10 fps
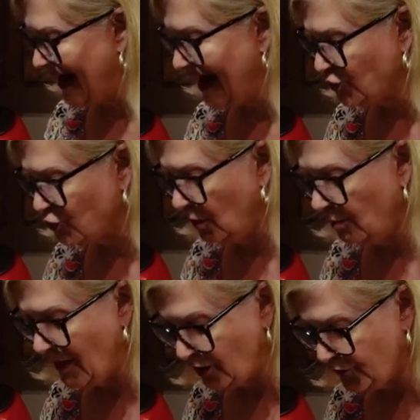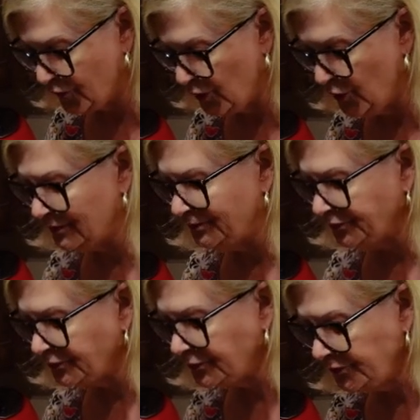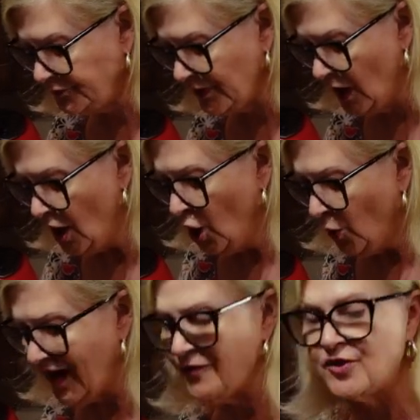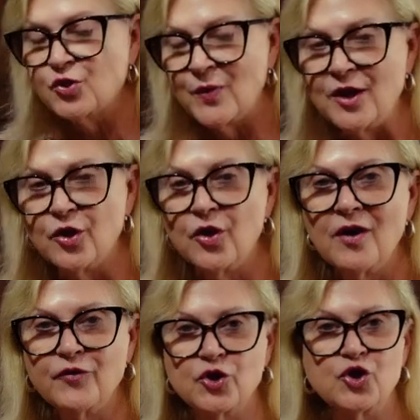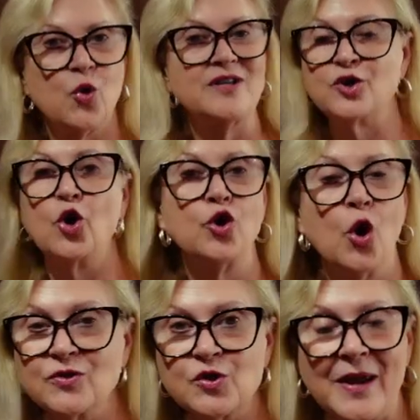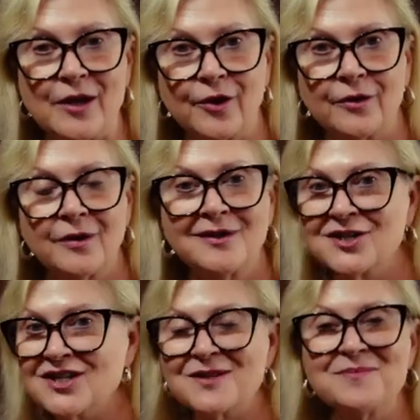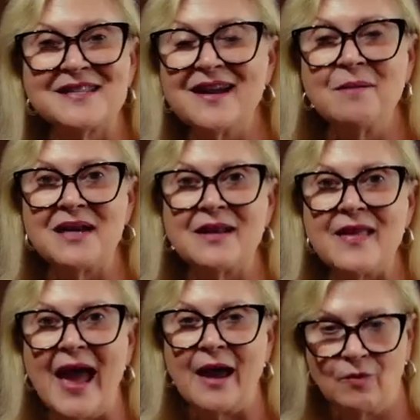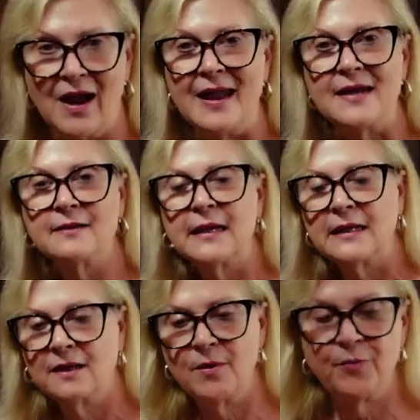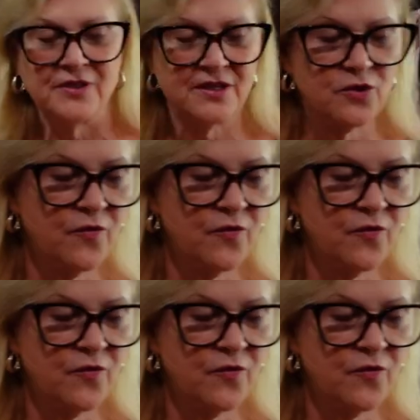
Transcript: natural monk fruit, whatever sweetener of your choice or no sweetener. Just some cinnamon in that, right? Let me put this